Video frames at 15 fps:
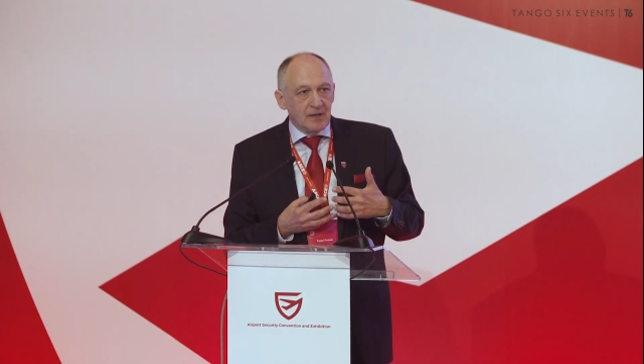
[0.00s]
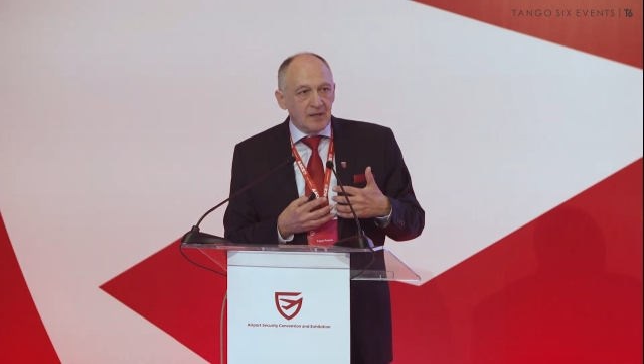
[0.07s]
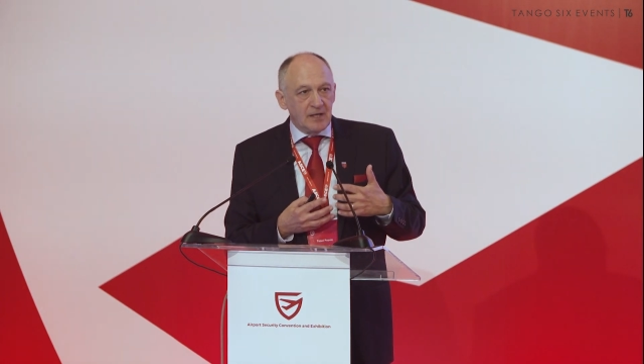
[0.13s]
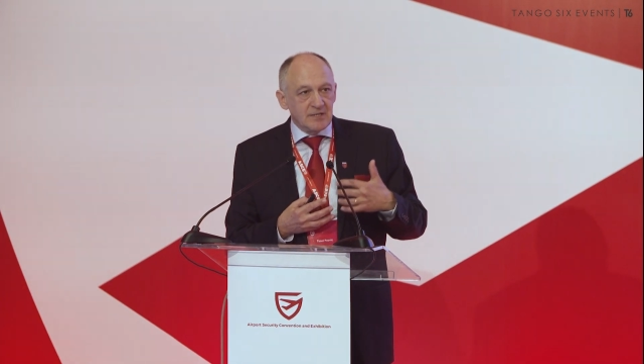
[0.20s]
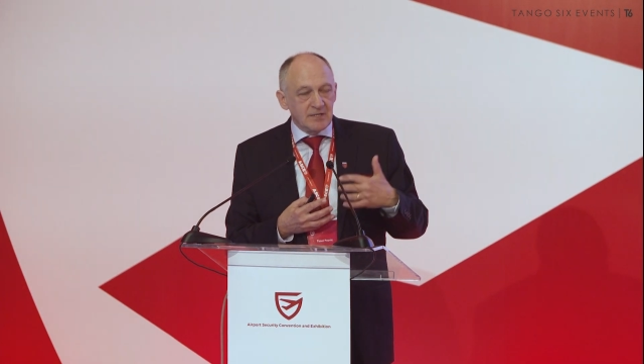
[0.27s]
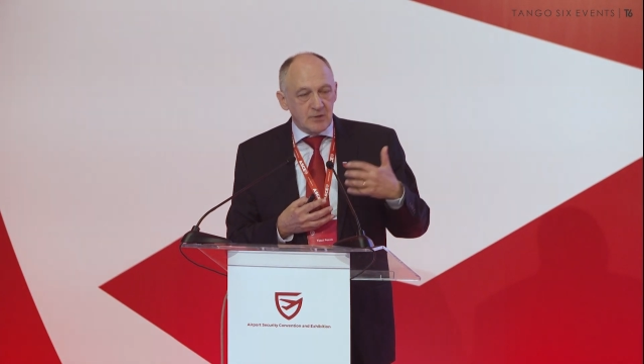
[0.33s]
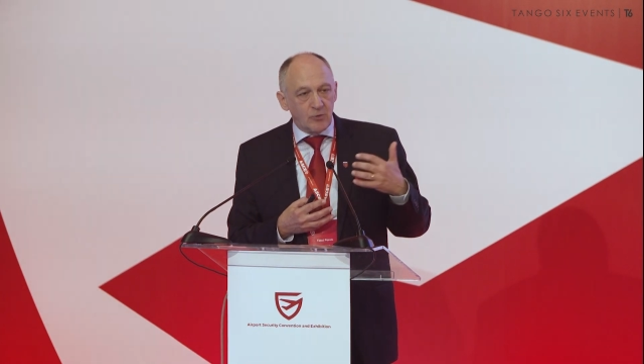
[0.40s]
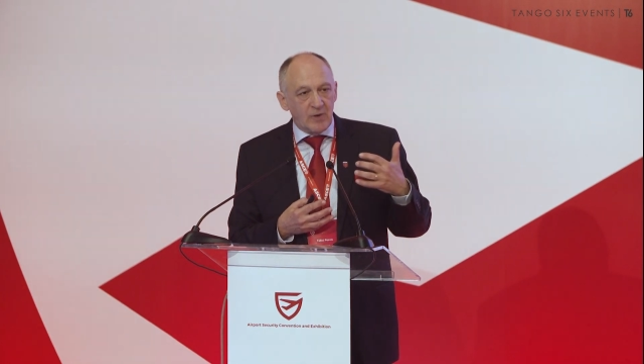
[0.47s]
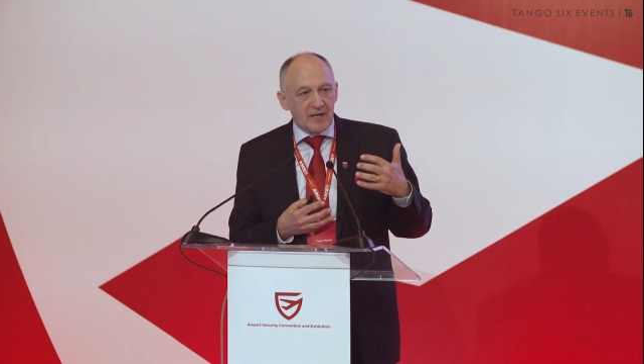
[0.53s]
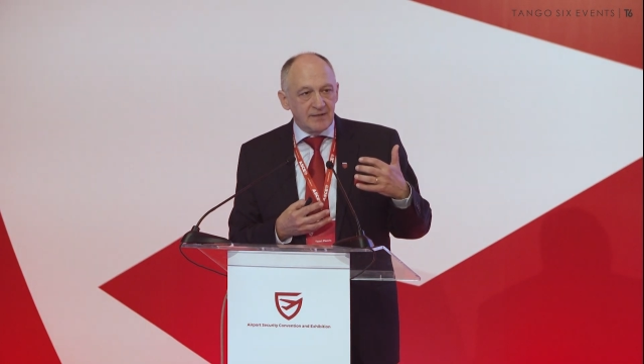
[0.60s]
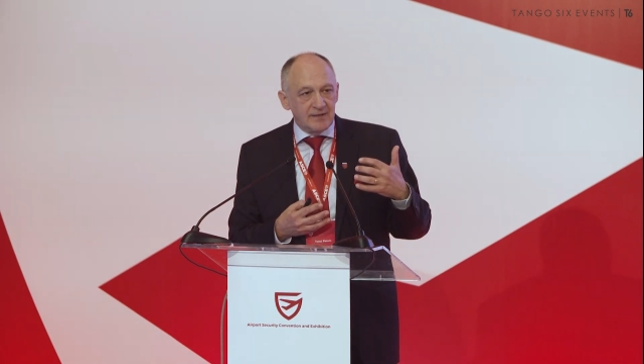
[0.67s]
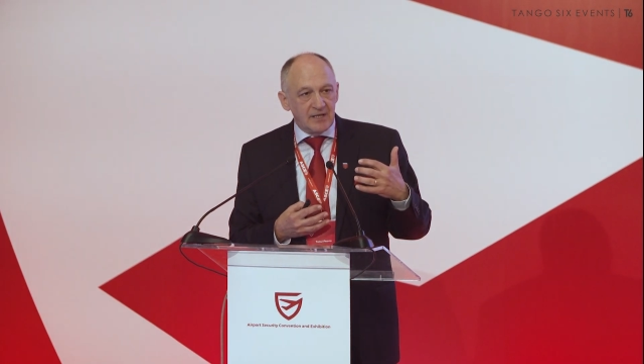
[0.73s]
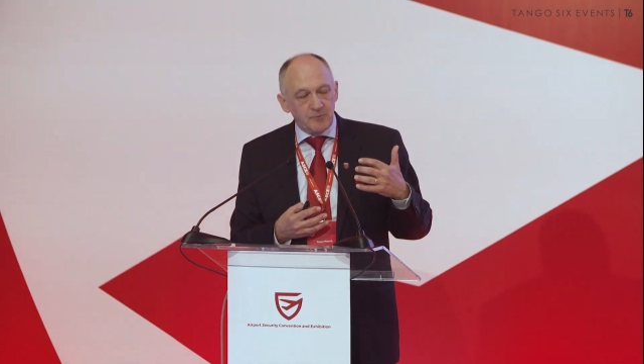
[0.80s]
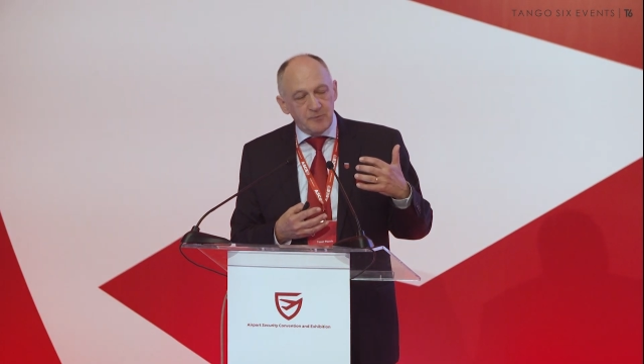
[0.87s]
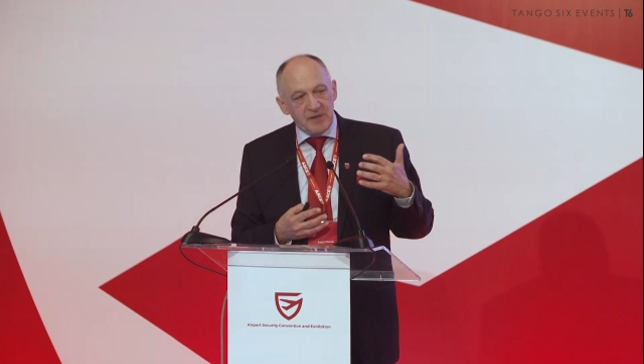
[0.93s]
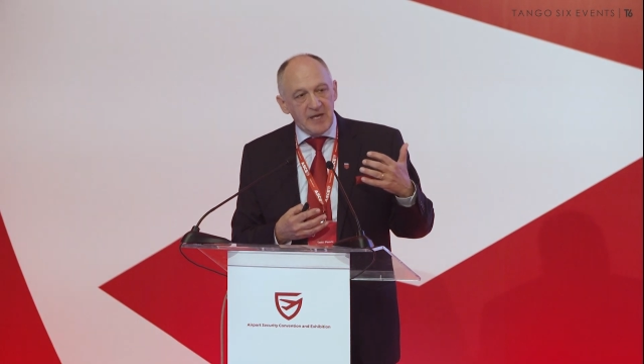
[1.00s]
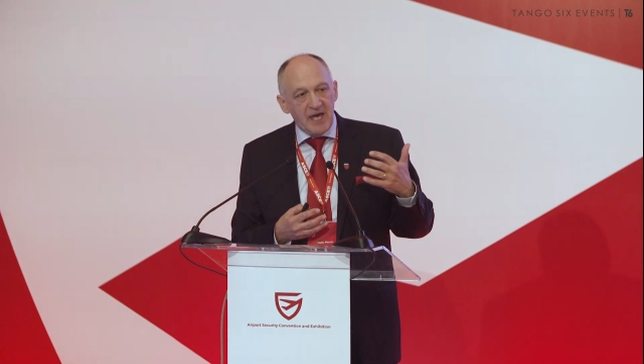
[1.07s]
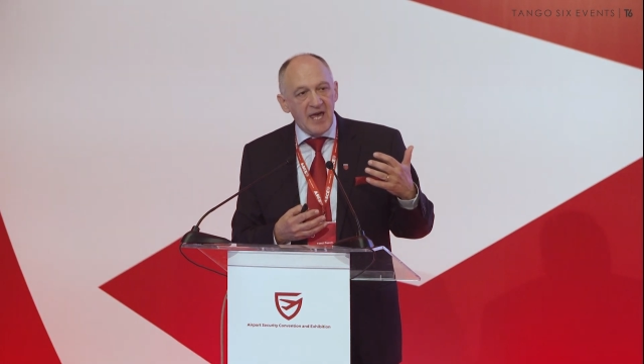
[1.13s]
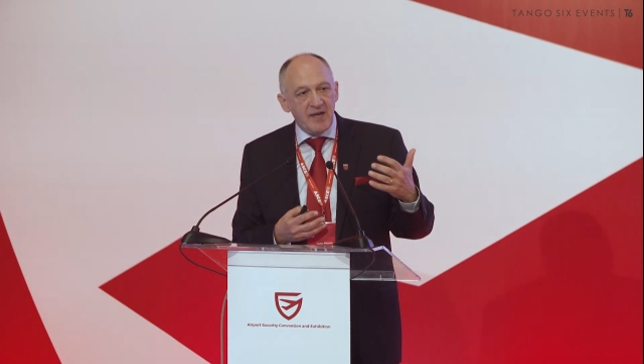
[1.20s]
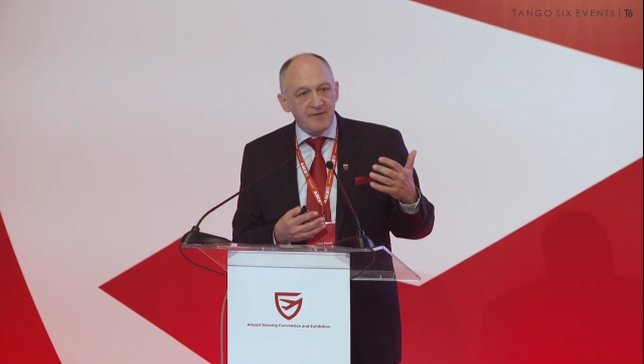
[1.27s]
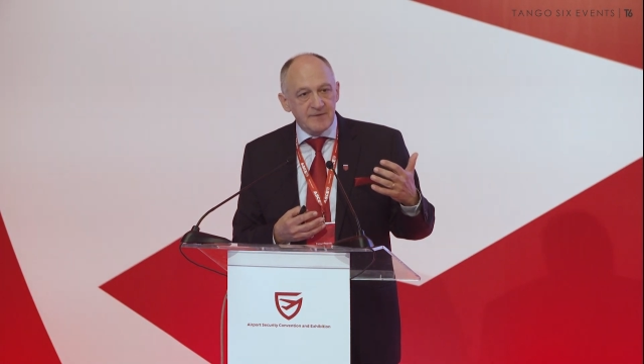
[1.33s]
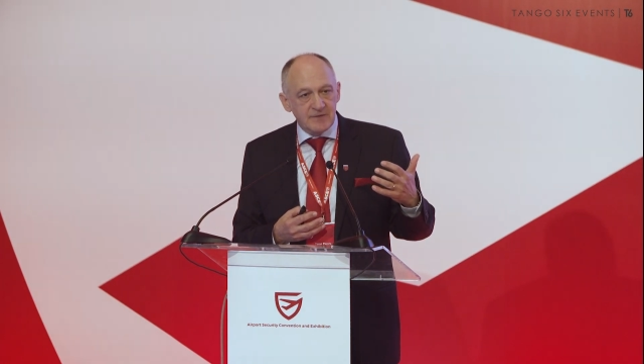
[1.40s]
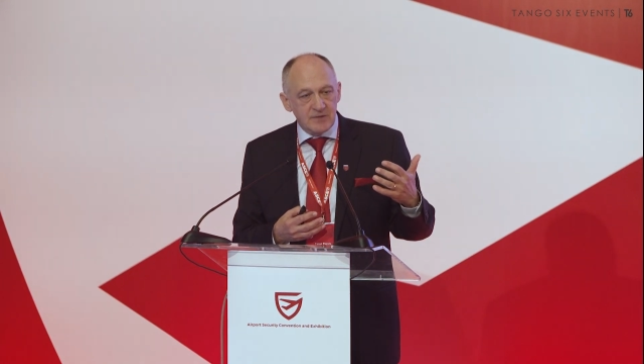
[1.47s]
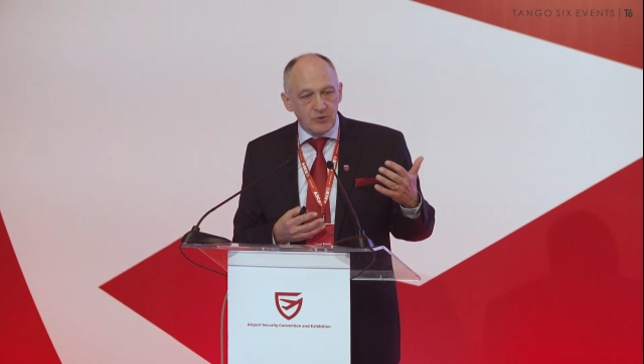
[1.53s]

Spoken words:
is the one that behaves